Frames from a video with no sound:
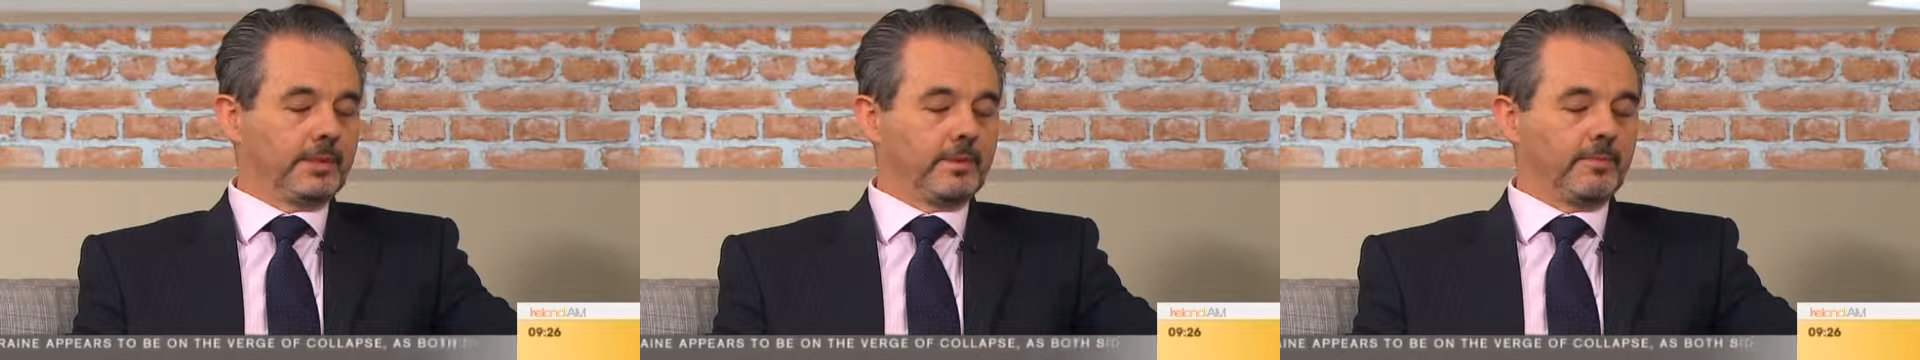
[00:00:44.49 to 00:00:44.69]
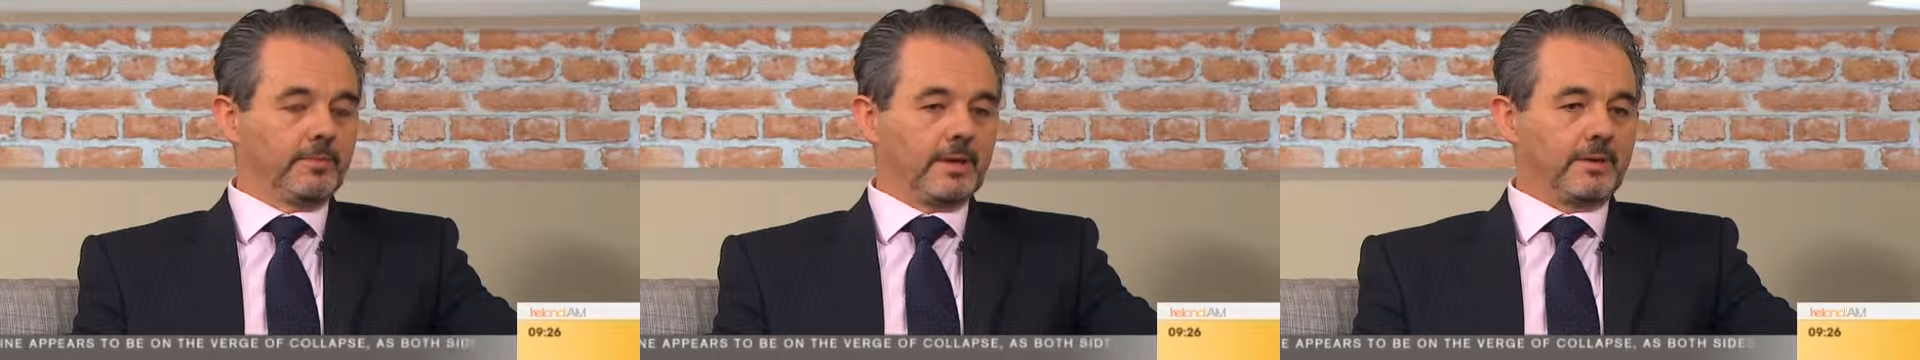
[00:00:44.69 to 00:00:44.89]

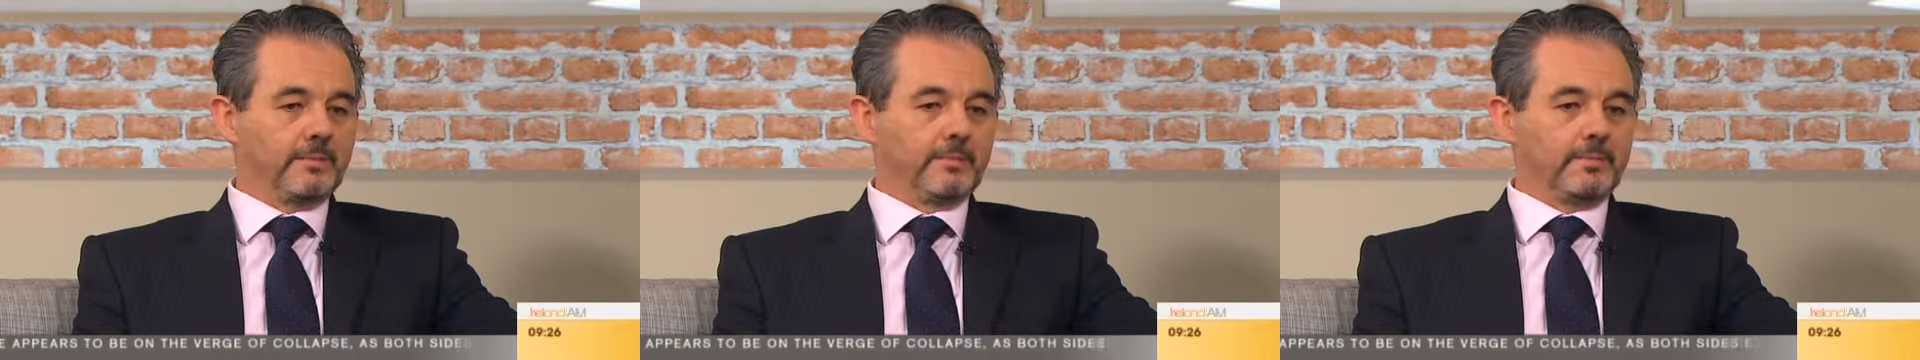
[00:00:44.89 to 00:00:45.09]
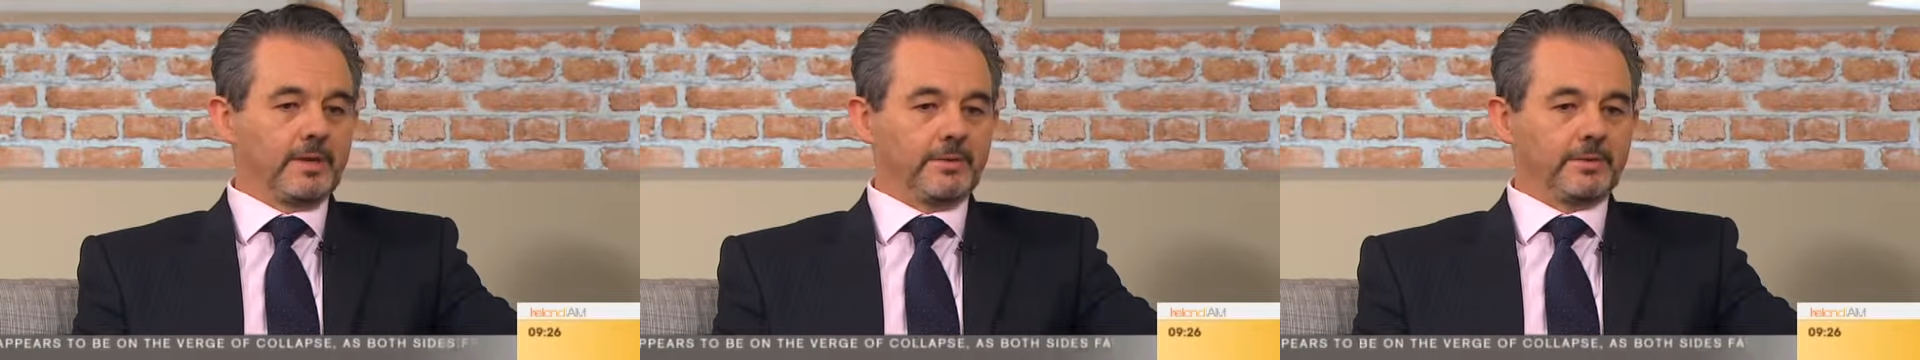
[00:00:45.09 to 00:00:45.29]
uh,
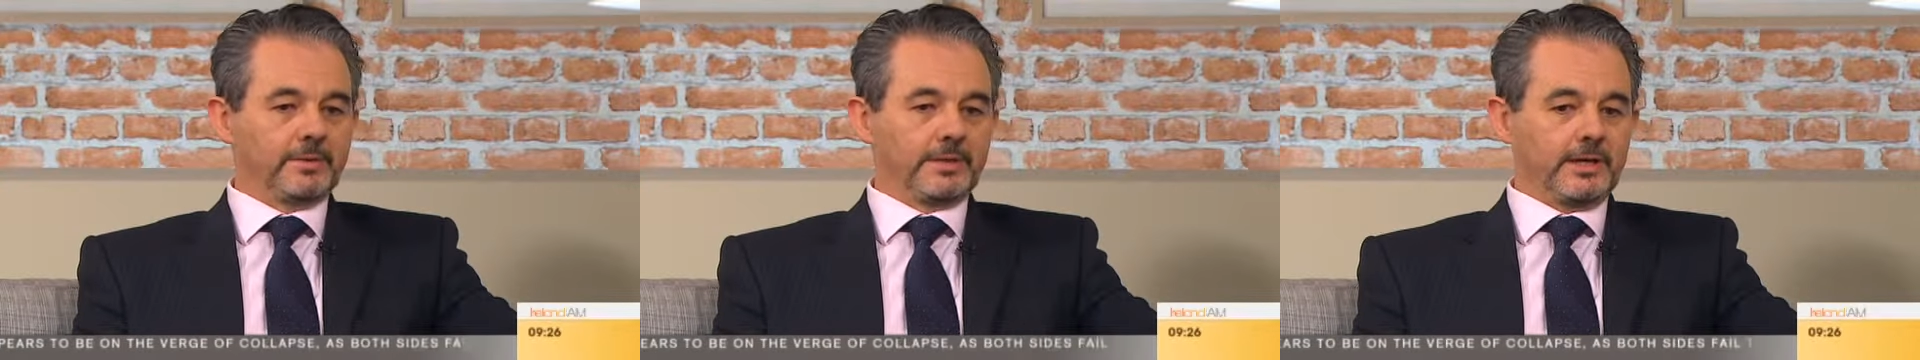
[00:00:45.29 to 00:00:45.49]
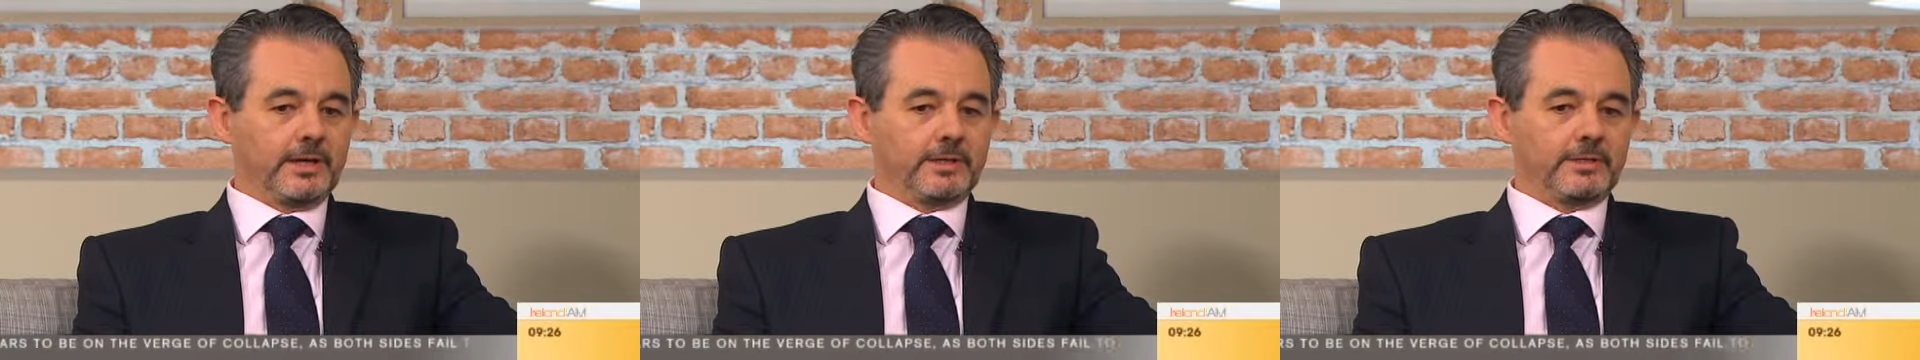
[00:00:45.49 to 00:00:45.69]
mum, mum and
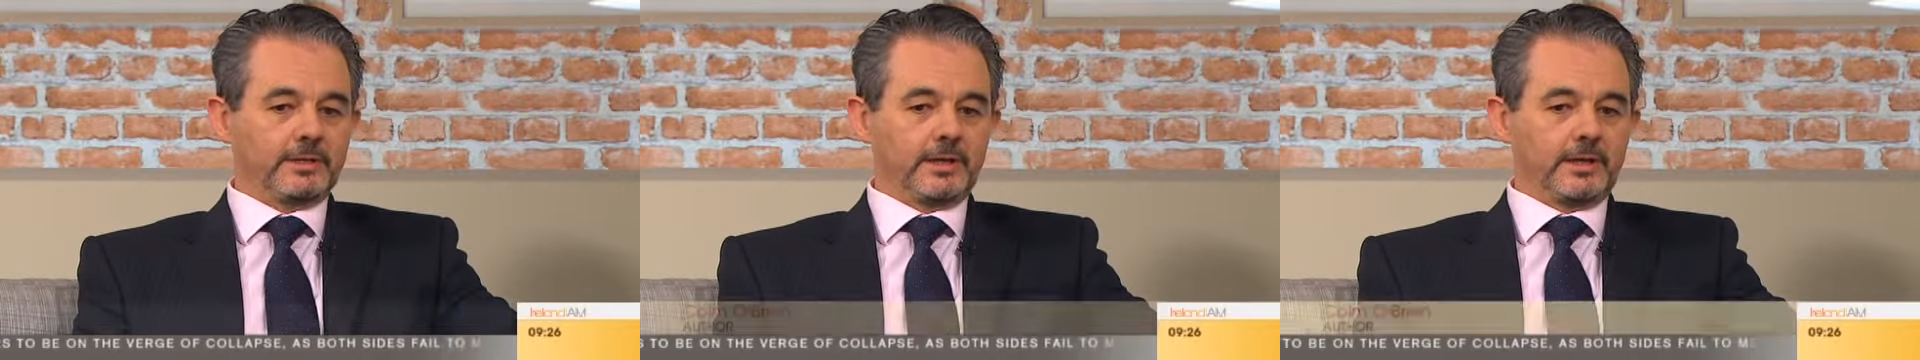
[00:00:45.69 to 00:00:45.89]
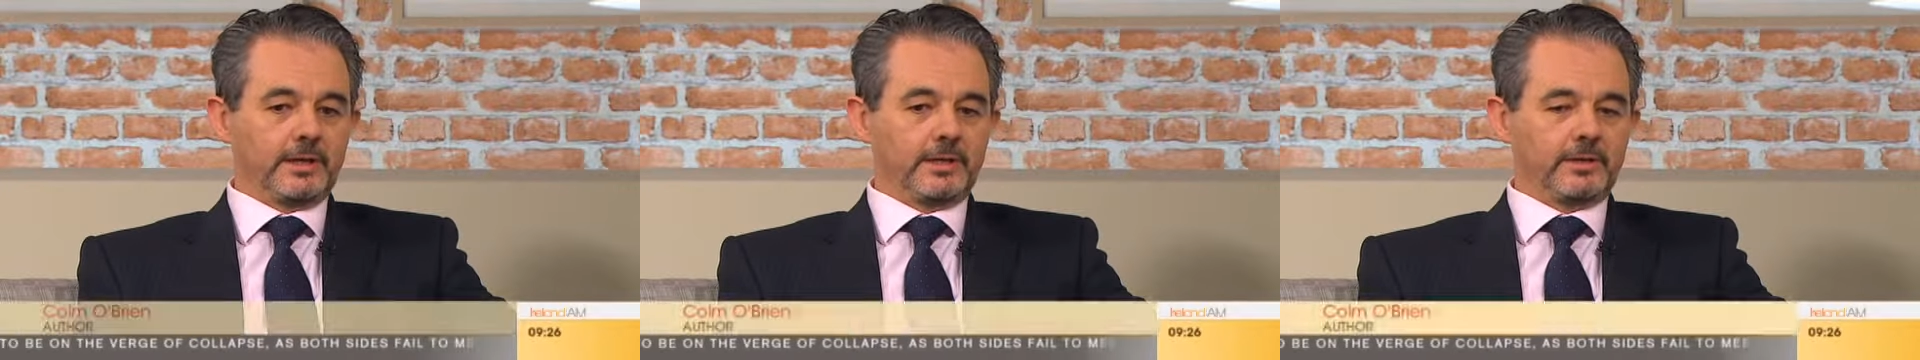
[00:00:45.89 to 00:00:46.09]
dad. Uh,